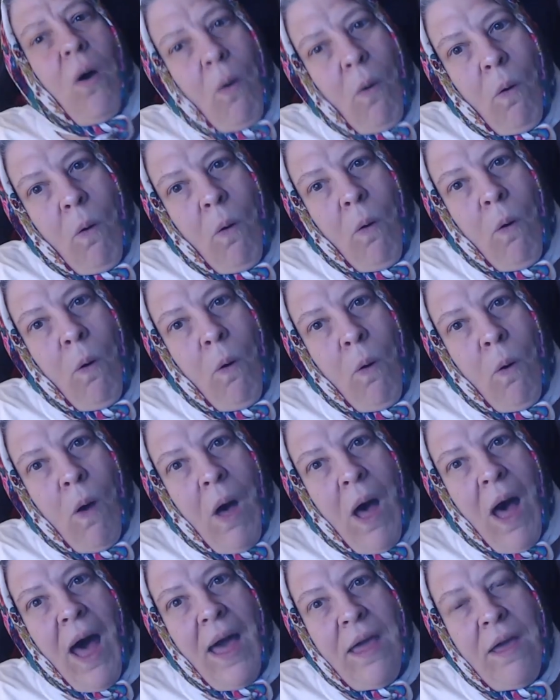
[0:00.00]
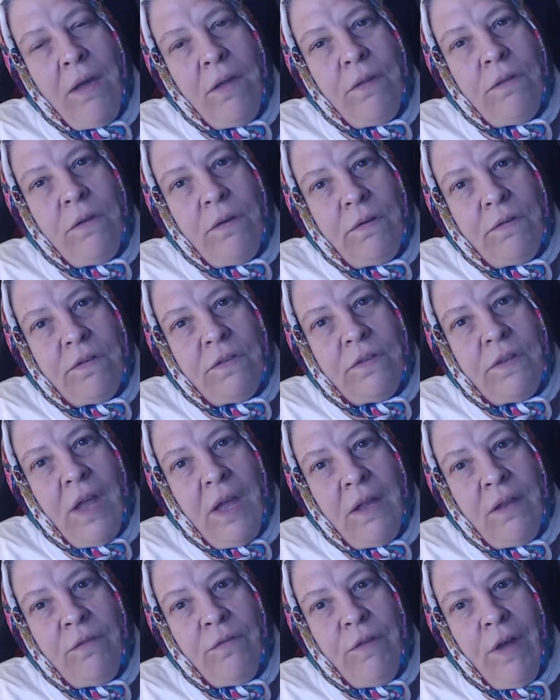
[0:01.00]
oh, I
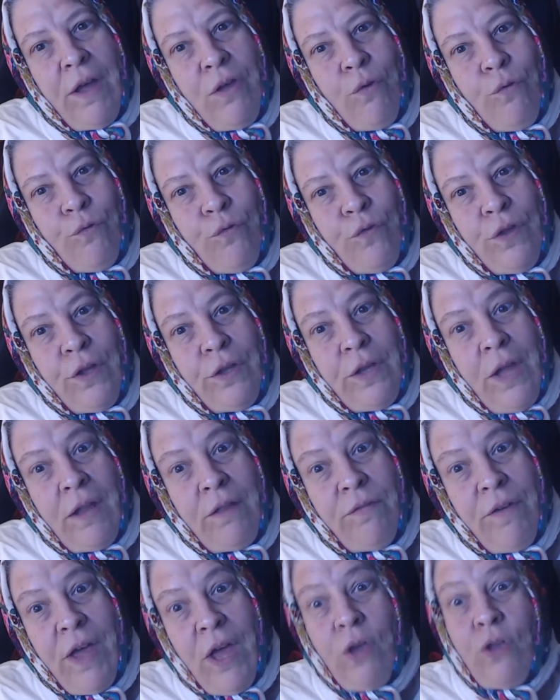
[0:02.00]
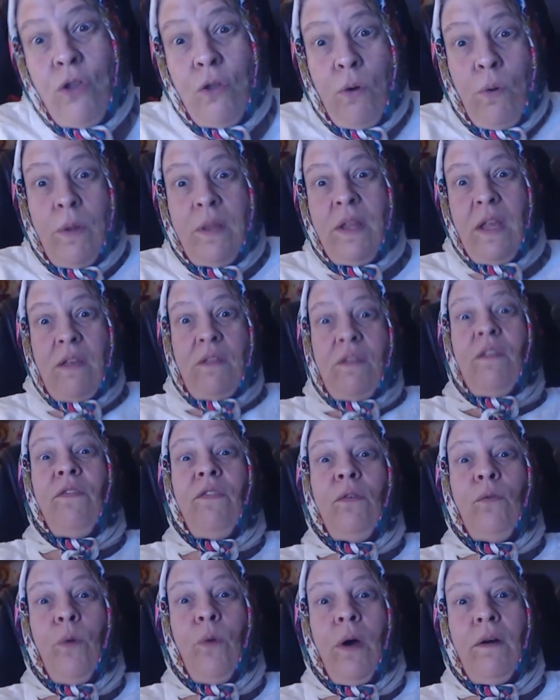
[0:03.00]
understand why you feel that way. And you know what is
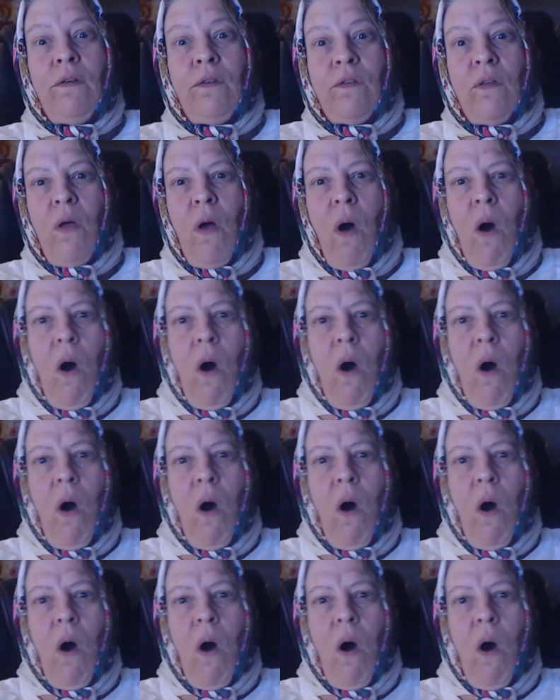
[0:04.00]
even worse?